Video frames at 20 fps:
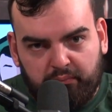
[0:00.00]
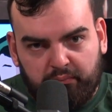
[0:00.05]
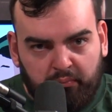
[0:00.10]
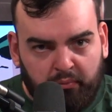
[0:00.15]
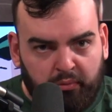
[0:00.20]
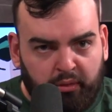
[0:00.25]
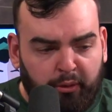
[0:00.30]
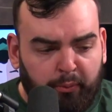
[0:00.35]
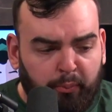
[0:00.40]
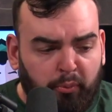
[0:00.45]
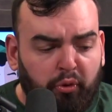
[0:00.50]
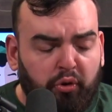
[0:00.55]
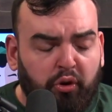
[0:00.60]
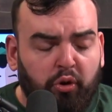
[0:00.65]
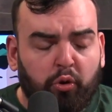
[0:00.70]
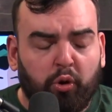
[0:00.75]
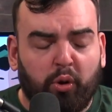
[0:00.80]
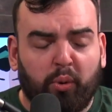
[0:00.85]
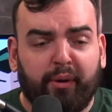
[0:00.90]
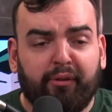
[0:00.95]
the more you
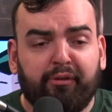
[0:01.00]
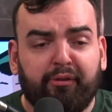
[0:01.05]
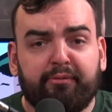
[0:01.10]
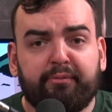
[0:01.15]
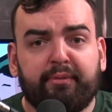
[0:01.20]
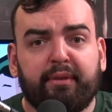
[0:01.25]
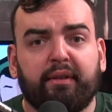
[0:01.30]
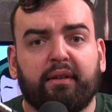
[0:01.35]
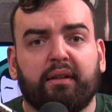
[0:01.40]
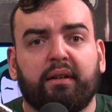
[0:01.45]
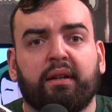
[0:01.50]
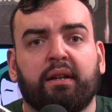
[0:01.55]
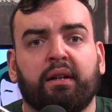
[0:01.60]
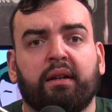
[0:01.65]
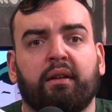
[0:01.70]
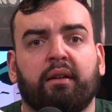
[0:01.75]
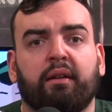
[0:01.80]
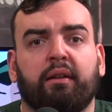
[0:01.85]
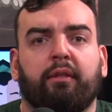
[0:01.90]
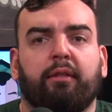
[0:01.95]
go away from it,
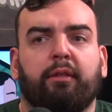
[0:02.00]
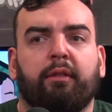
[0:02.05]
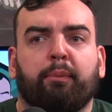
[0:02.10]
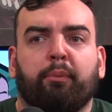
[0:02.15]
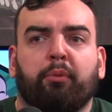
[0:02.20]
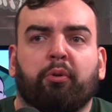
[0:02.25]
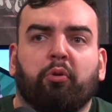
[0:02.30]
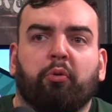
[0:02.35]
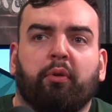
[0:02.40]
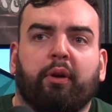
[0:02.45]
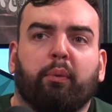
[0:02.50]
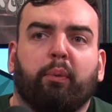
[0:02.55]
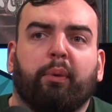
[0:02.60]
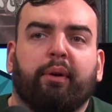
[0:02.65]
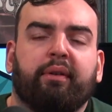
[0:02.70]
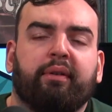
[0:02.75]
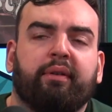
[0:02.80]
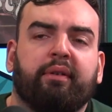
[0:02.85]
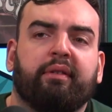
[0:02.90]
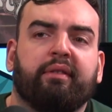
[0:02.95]
the more it will get
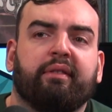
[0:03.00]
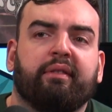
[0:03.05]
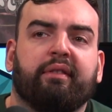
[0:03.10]
worse.